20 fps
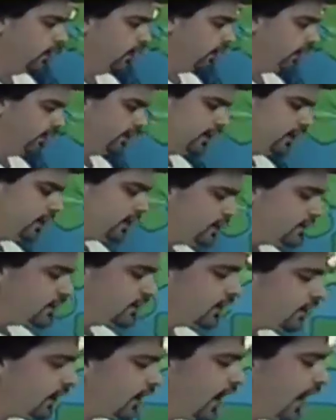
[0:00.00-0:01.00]
Like, this is a
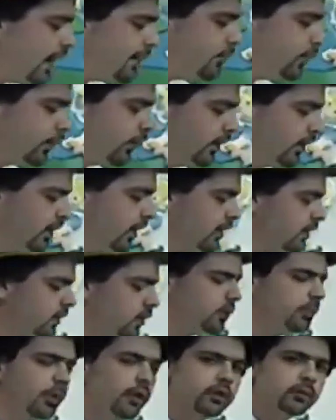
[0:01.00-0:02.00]
library. Kids are
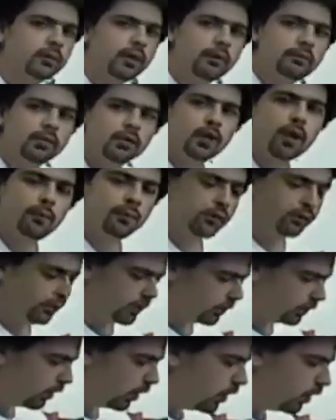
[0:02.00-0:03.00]
supposed to be able to come here
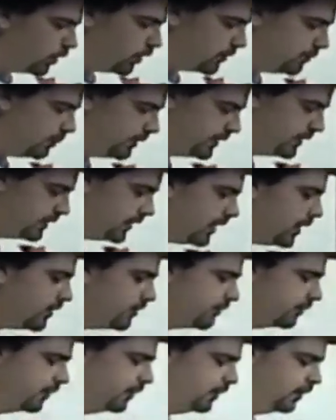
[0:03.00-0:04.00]
and learn and be safe.